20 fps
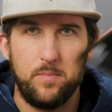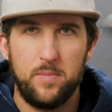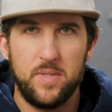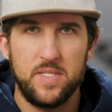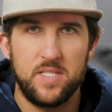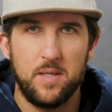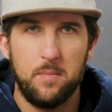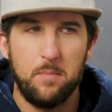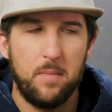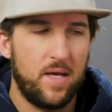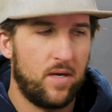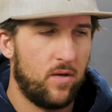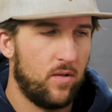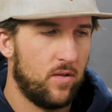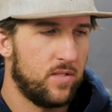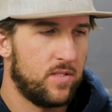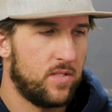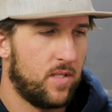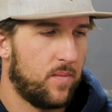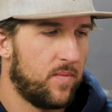bits of metal
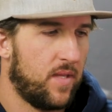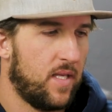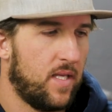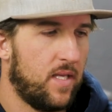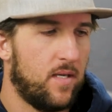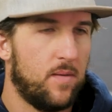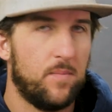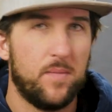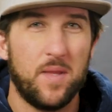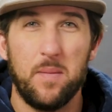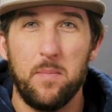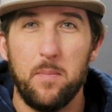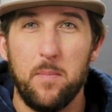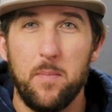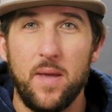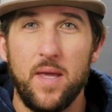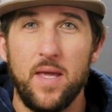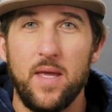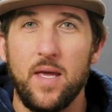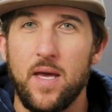or something in them that
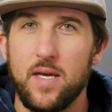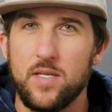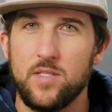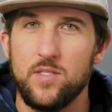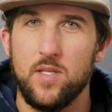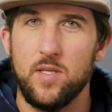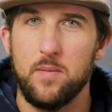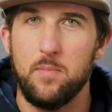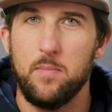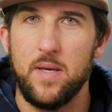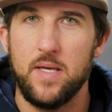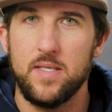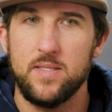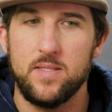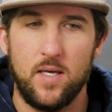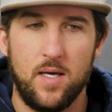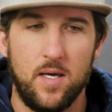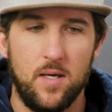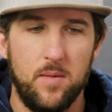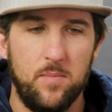may actually
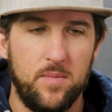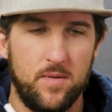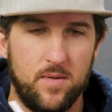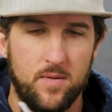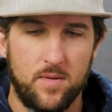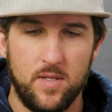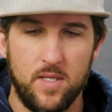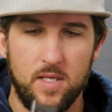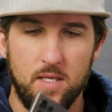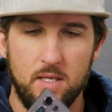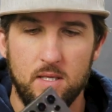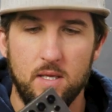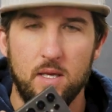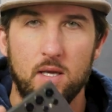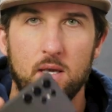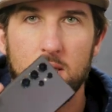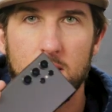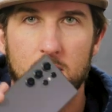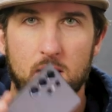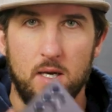mess up the
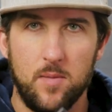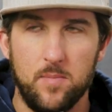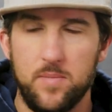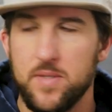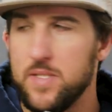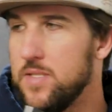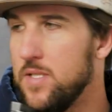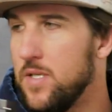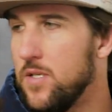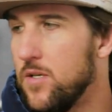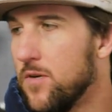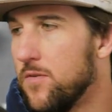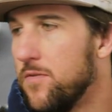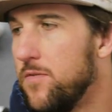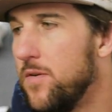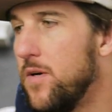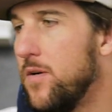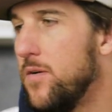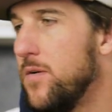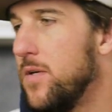compass in your
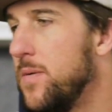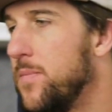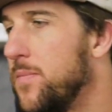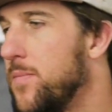phone.